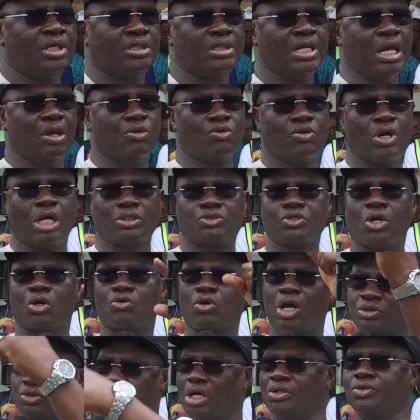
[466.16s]
They will go to
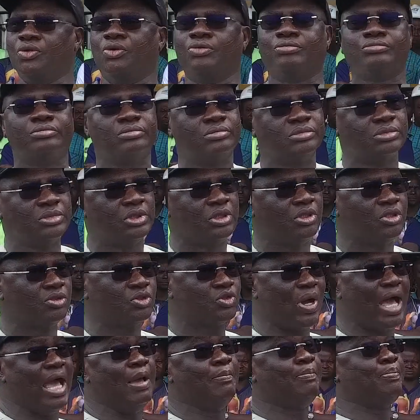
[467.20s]
Cotonou
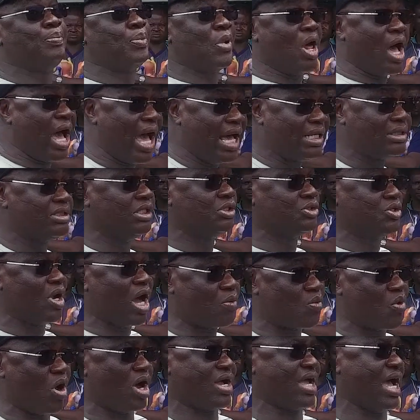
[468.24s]
to employ the
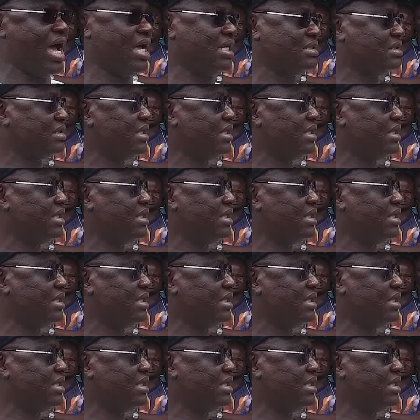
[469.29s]
dock workers.